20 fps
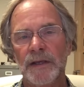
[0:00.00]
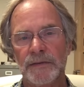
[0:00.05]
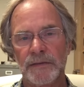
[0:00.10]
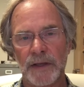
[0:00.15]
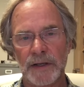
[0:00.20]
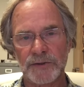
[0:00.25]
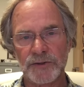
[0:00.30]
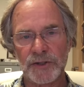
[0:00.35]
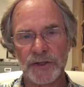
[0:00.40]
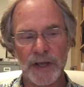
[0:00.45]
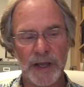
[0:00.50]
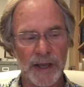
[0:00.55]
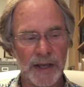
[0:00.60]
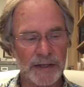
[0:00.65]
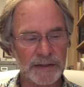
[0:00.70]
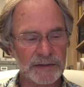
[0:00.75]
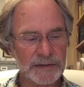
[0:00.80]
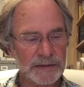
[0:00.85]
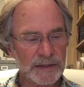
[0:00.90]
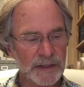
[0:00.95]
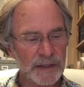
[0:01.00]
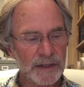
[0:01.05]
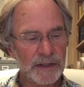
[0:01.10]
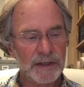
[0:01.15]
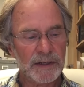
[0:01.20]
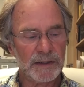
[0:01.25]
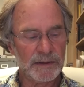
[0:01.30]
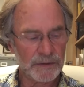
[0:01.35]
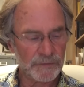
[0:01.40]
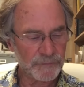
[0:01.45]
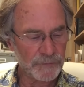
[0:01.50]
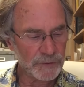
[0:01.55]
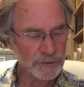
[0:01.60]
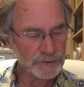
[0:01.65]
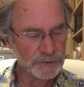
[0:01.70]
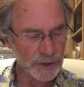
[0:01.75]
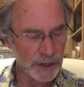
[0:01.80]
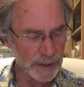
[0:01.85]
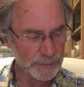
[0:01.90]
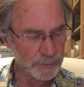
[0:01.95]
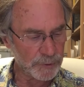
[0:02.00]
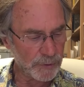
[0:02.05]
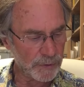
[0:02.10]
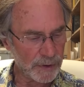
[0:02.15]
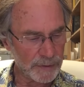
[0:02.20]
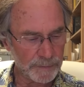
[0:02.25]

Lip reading: that she has in the first chapter.